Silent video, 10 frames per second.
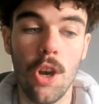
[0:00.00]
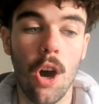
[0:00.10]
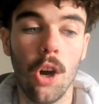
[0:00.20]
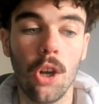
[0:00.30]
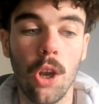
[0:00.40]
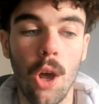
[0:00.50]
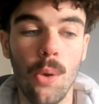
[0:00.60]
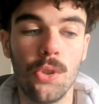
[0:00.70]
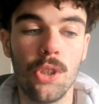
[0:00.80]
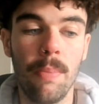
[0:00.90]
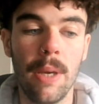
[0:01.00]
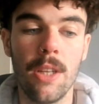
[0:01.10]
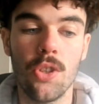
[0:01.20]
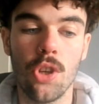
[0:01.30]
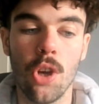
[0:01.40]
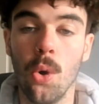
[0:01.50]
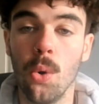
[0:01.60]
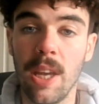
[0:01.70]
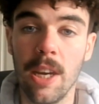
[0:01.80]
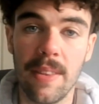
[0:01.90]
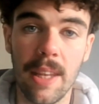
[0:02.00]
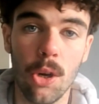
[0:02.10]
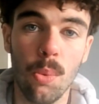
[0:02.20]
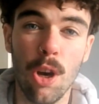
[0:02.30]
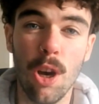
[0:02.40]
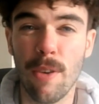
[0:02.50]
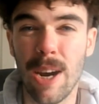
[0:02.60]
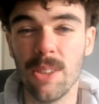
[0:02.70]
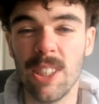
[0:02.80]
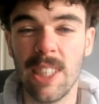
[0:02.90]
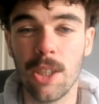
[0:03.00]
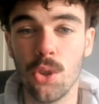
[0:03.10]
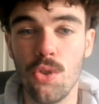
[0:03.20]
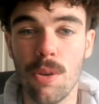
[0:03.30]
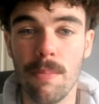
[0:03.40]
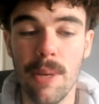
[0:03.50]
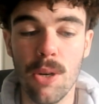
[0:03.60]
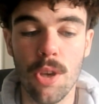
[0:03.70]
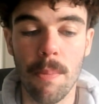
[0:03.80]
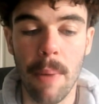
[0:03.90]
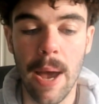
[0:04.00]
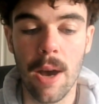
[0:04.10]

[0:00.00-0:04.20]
are close to being sold in a deal worth around £600 million,